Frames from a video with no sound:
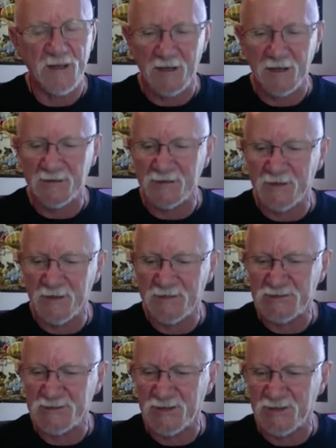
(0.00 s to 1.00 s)
and I
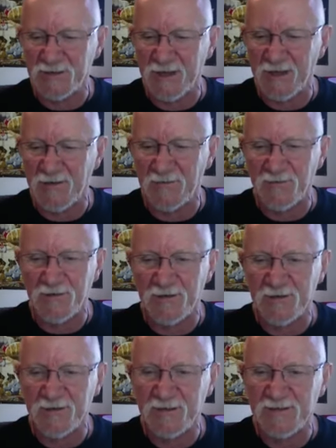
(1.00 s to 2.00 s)
share that
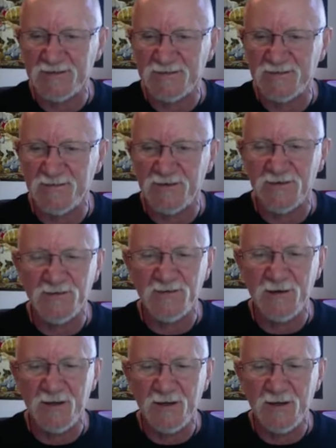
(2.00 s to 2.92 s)
with each of you